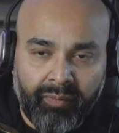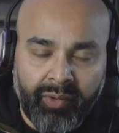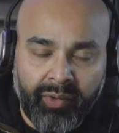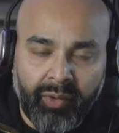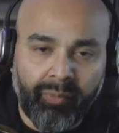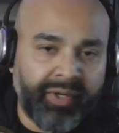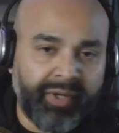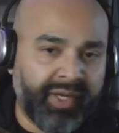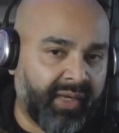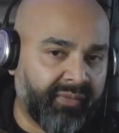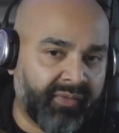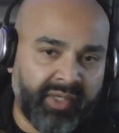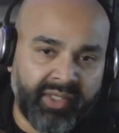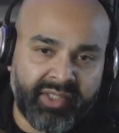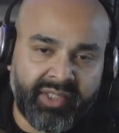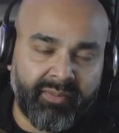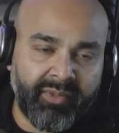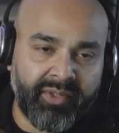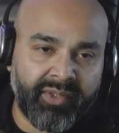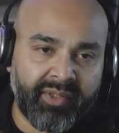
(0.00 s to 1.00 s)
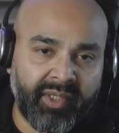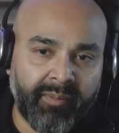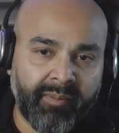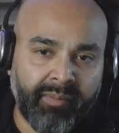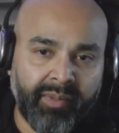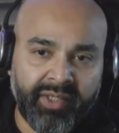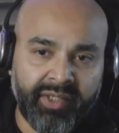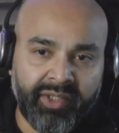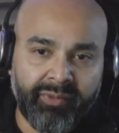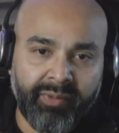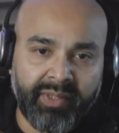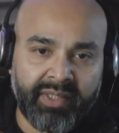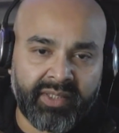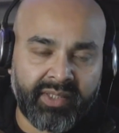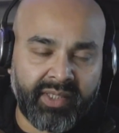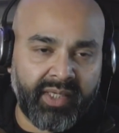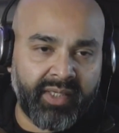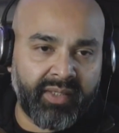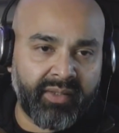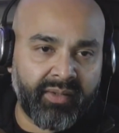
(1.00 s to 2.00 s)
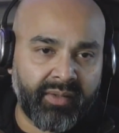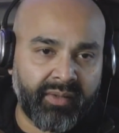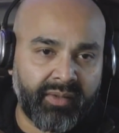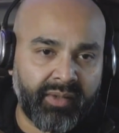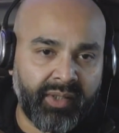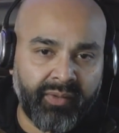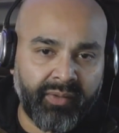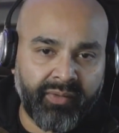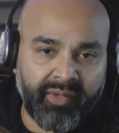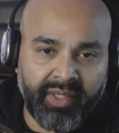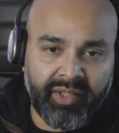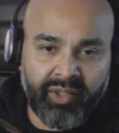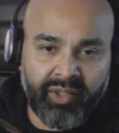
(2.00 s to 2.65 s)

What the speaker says: We already have customers that are planning to extend, their